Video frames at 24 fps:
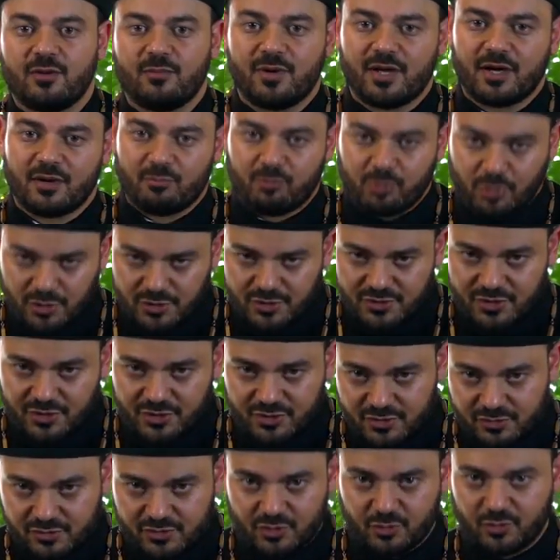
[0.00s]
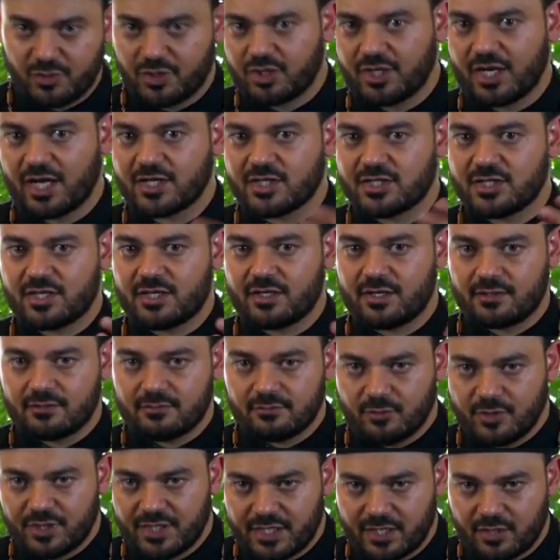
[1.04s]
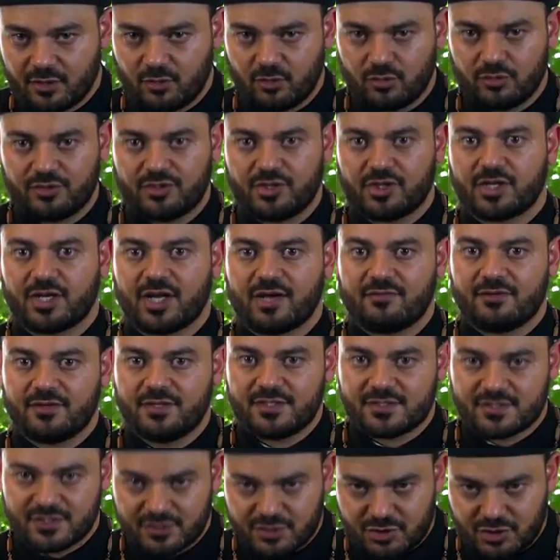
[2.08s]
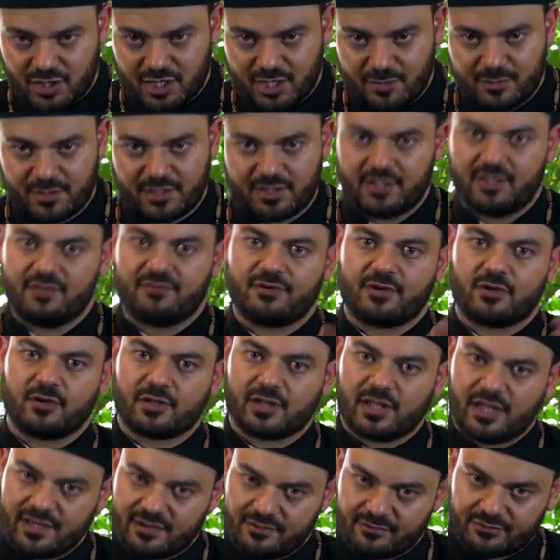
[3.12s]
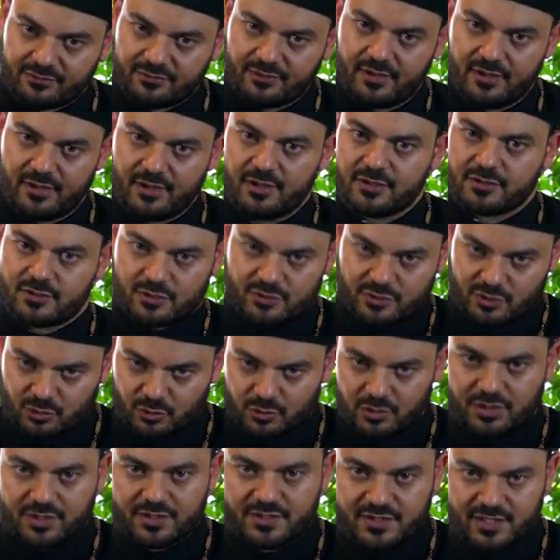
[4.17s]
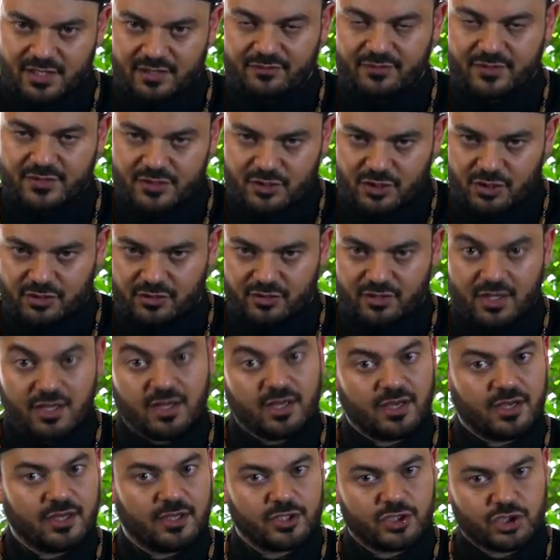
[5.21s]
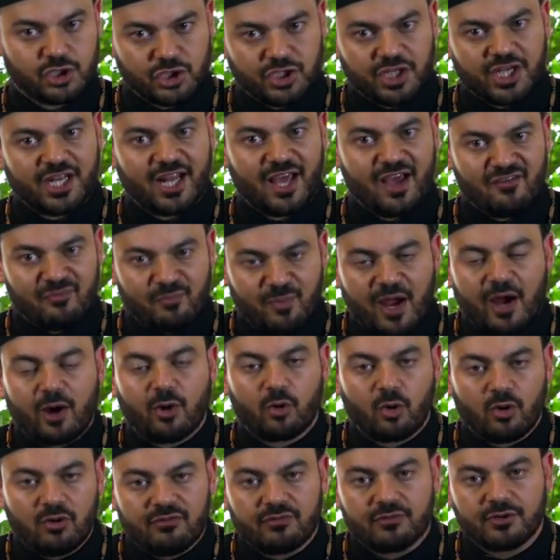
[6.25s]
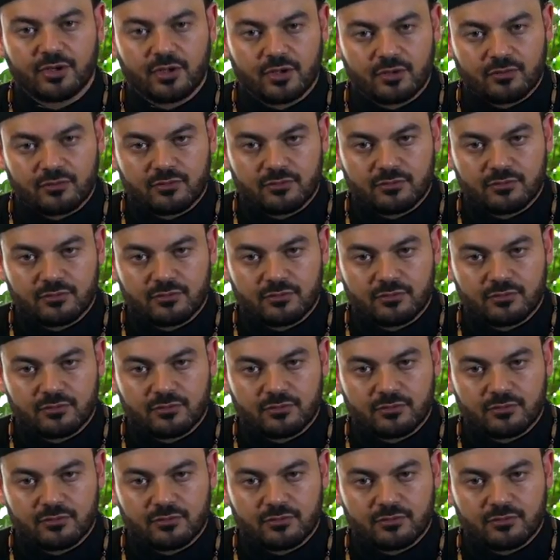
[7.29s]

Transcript: better person. So we could actually, when you get older, you could have a decent job and live a good life. So school itself is good. It should not have power over you.